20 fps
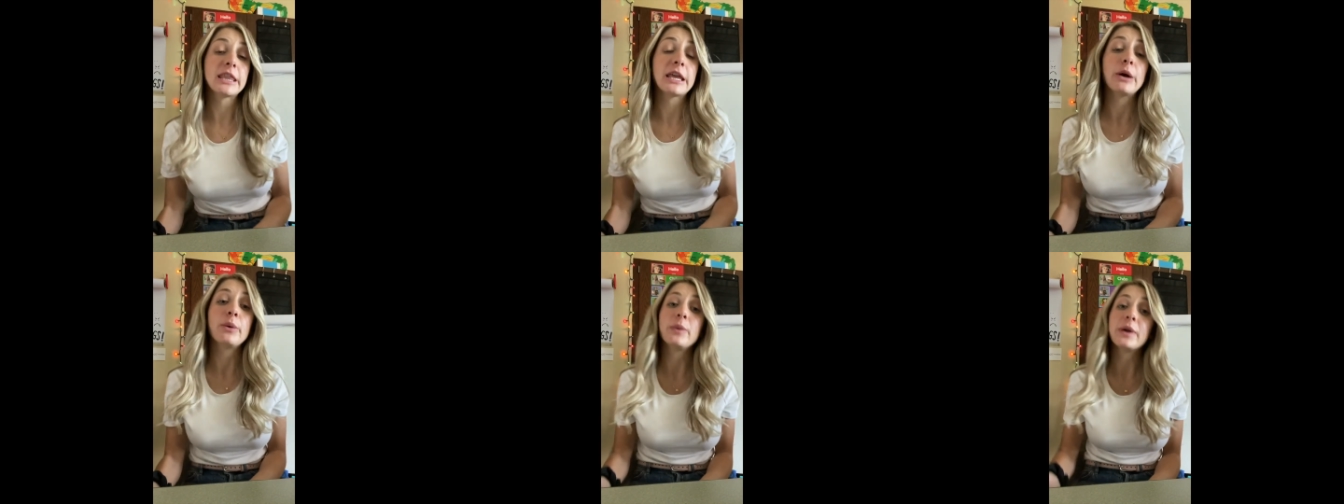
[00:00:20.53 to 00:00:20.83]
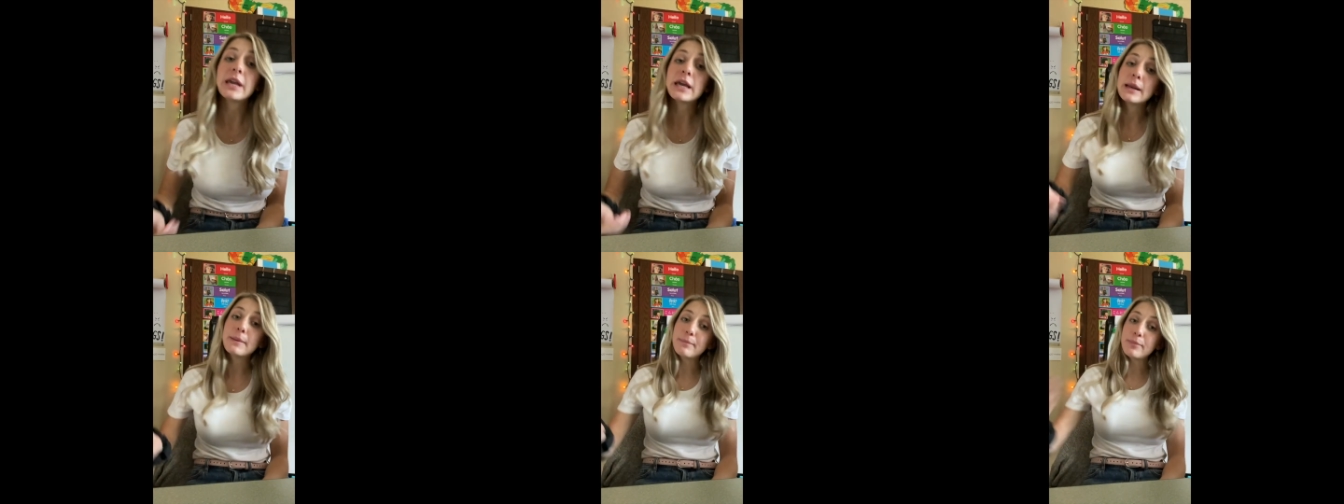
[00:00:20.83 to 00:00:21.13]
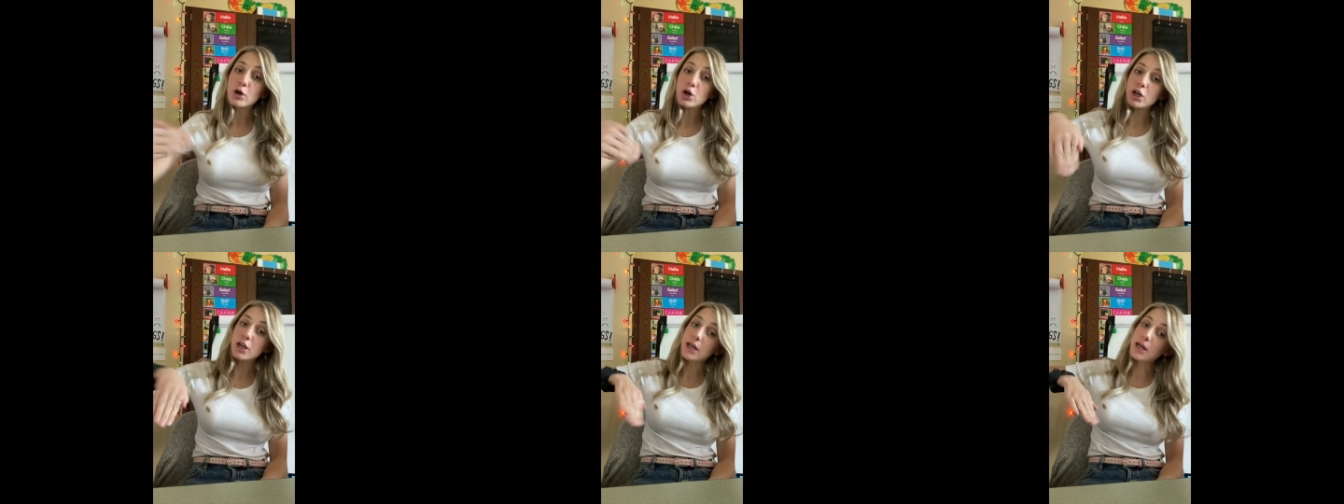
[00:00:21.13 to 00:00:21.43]
that we can
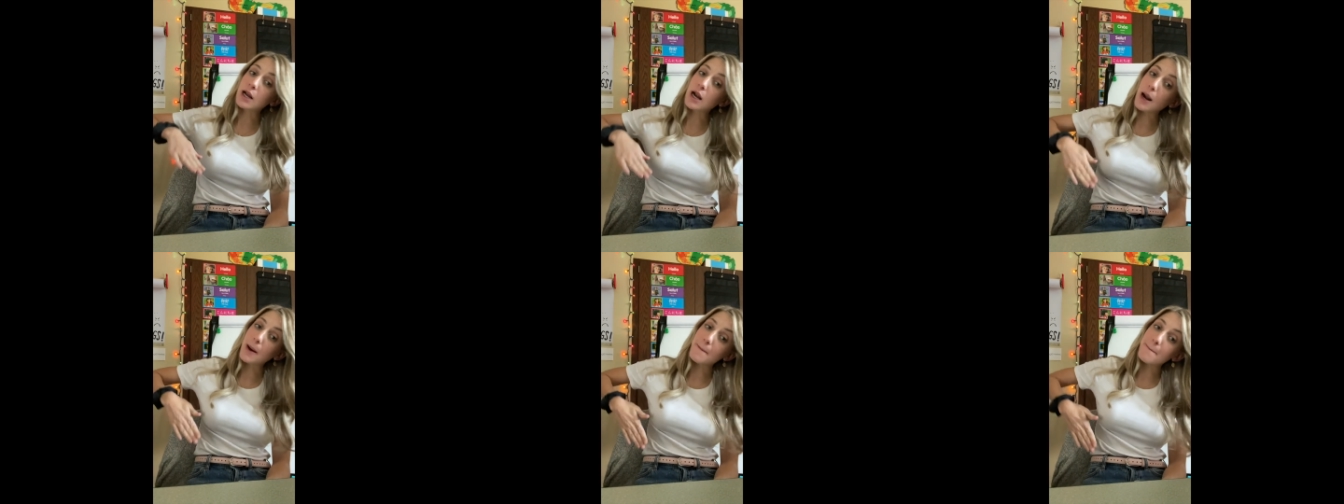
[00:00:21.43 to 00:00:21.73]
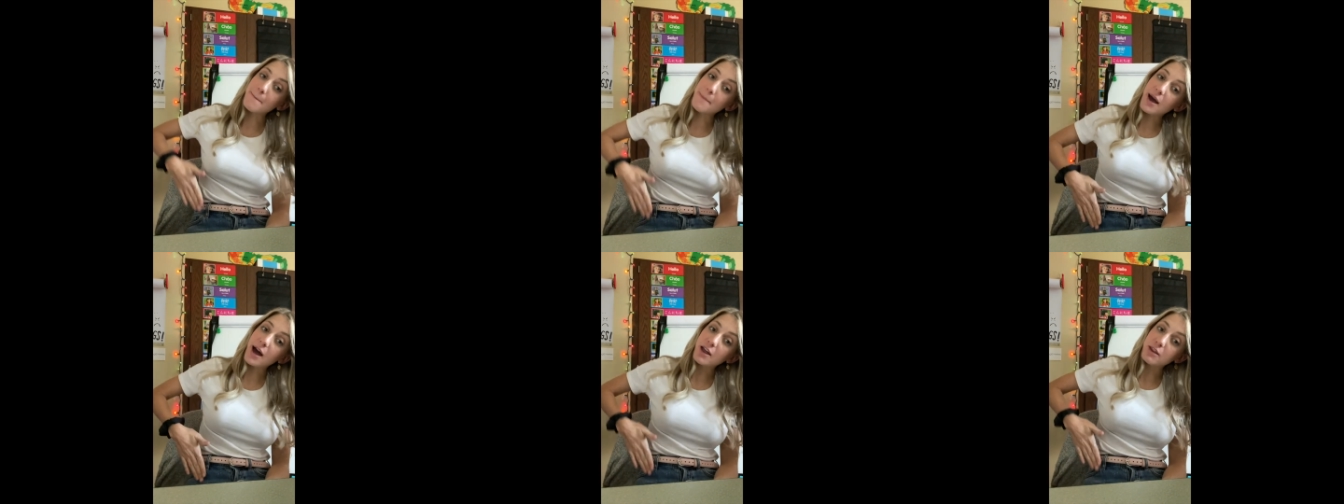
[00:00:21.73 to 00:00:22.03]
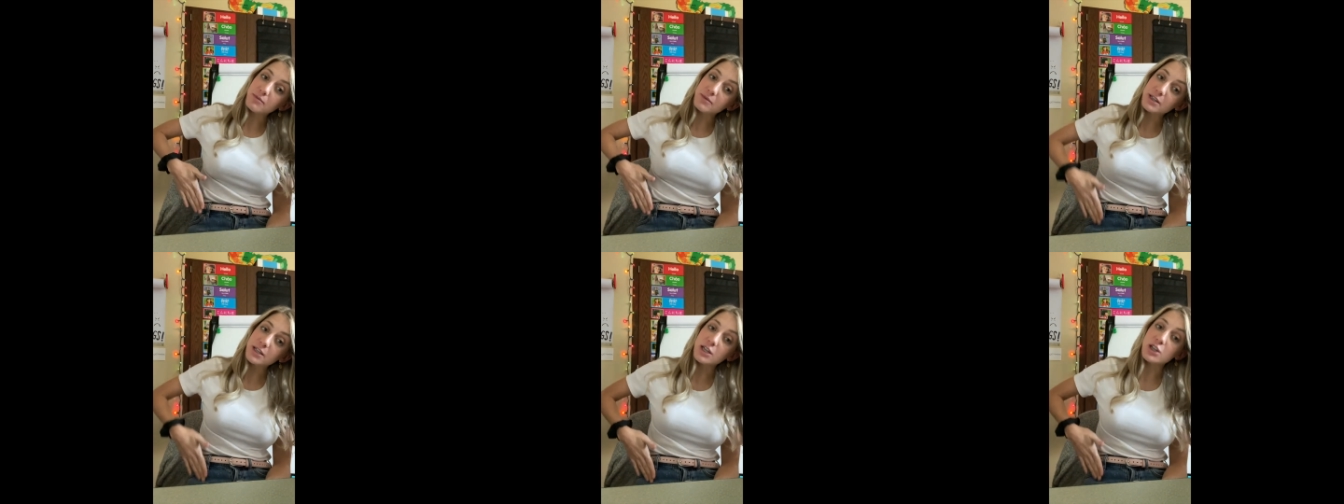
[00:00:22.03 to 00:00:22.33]
put in our
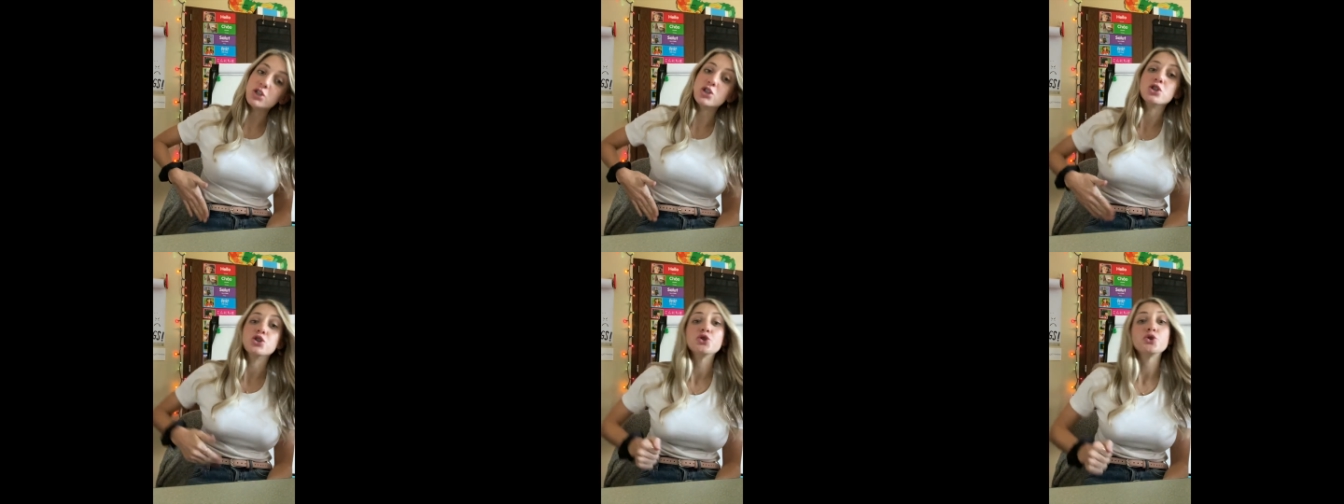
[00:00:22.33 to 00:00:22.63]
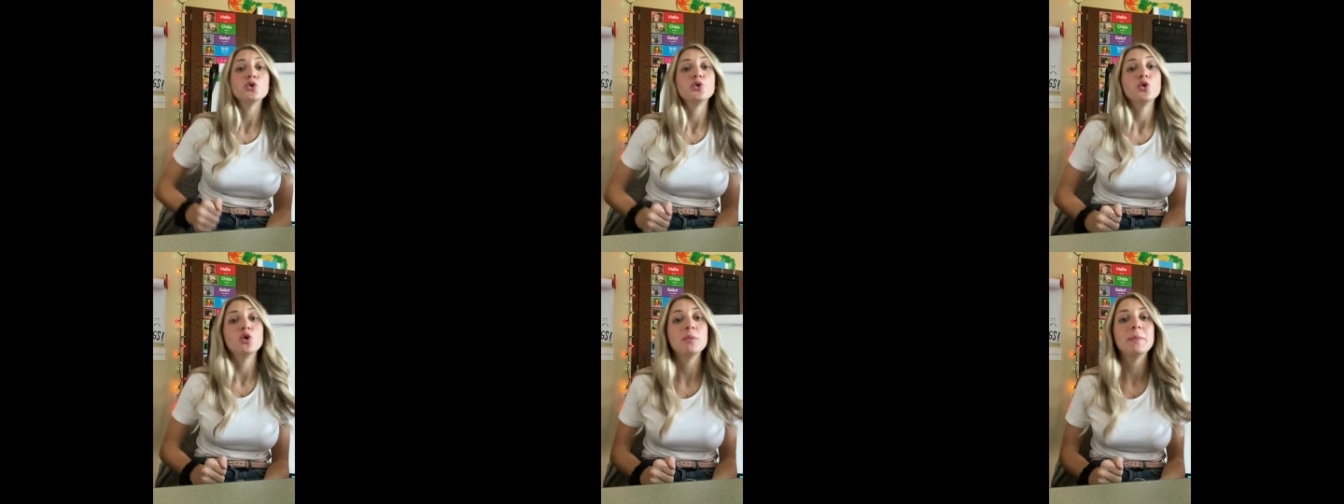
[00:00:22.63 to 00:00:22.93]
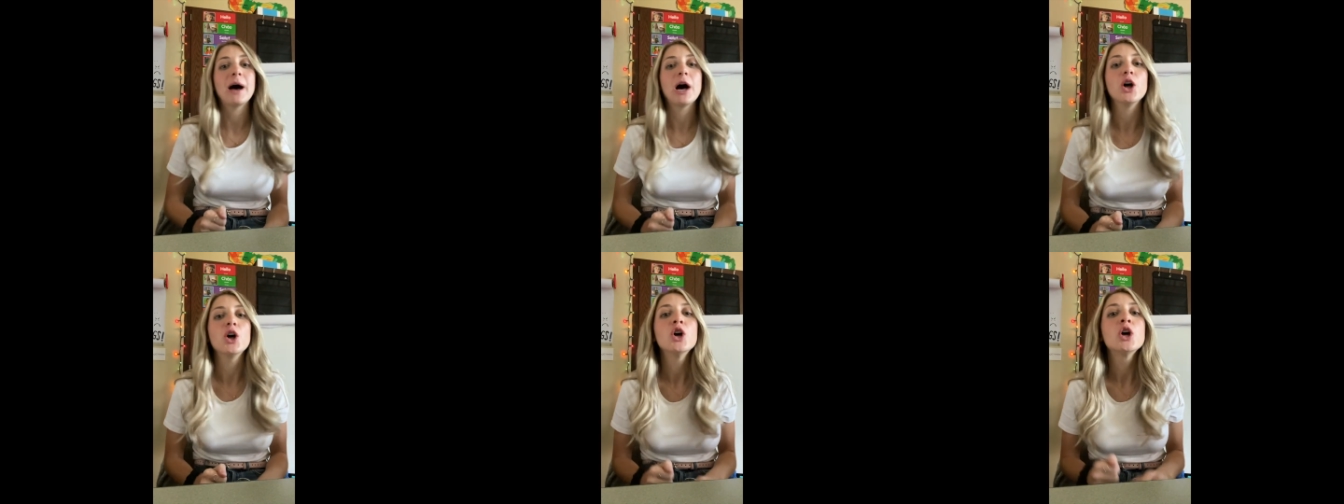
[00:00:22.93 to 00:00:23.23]
mathematician tool belt.